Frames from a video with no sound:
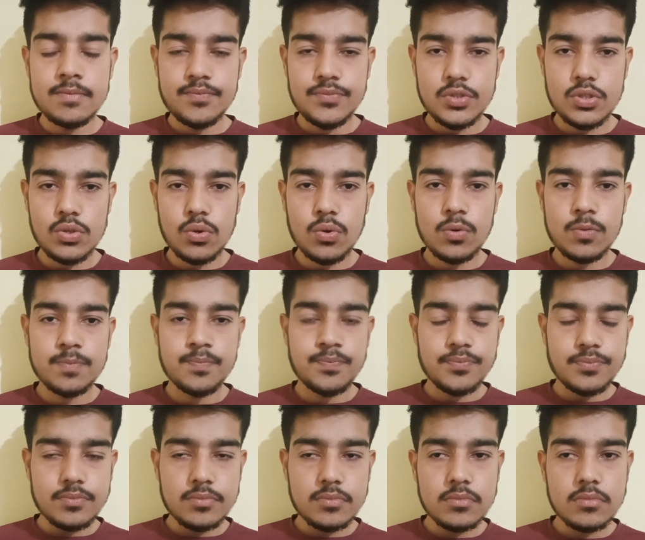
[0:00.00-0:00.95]
So,
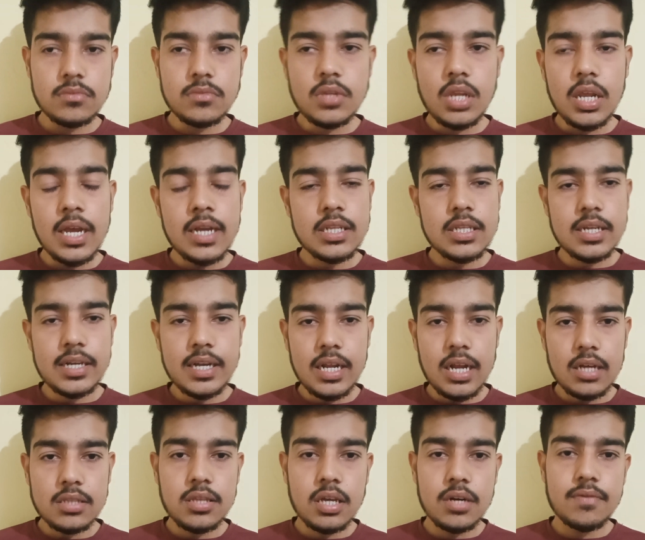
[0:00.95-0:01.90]
and then
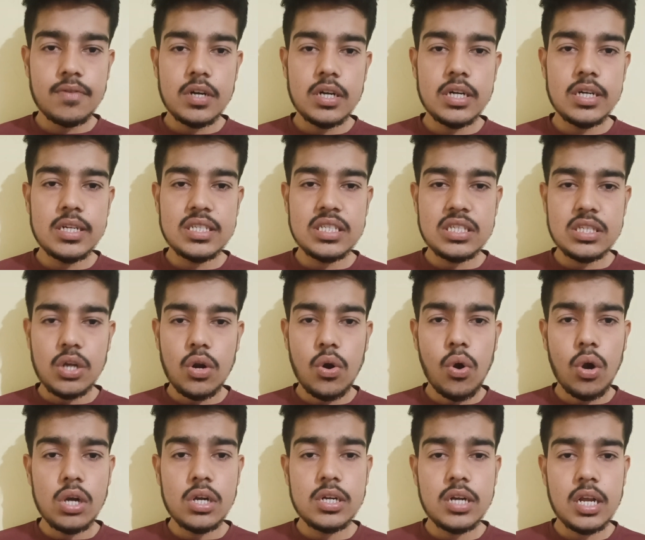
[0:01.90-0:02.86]
other word is
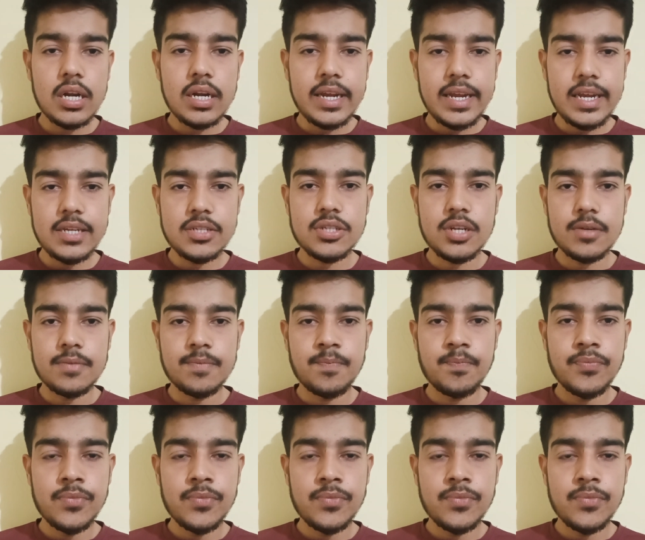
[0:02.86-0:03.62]
altercation.